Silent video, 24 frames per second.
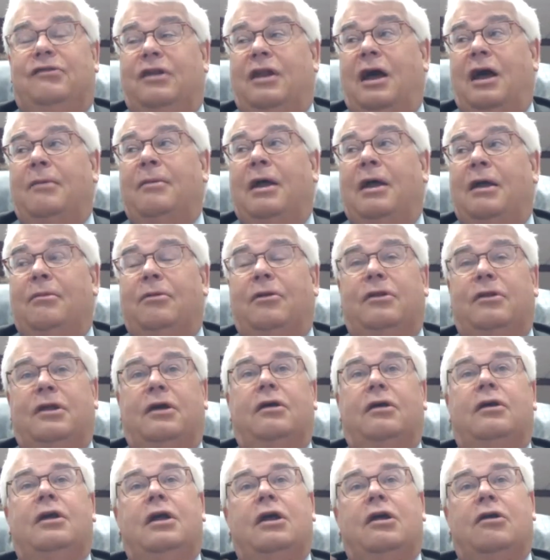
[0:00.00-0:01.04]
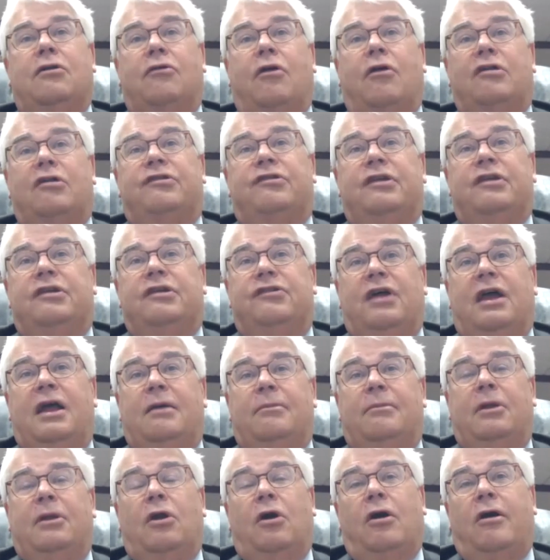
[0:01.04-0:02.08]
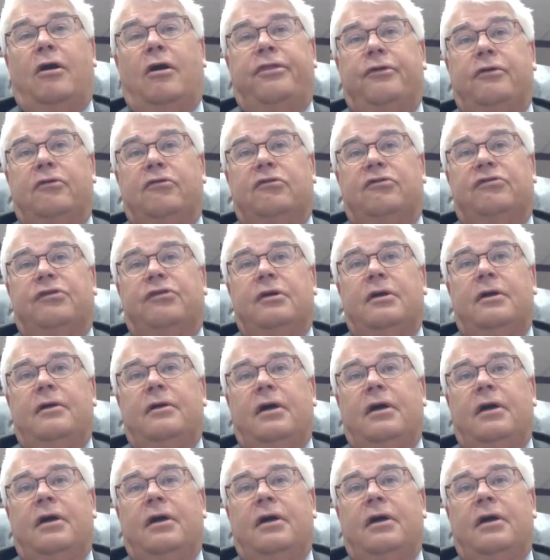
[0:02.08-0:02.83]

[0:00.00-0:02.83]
And I'm able to cross-examine authors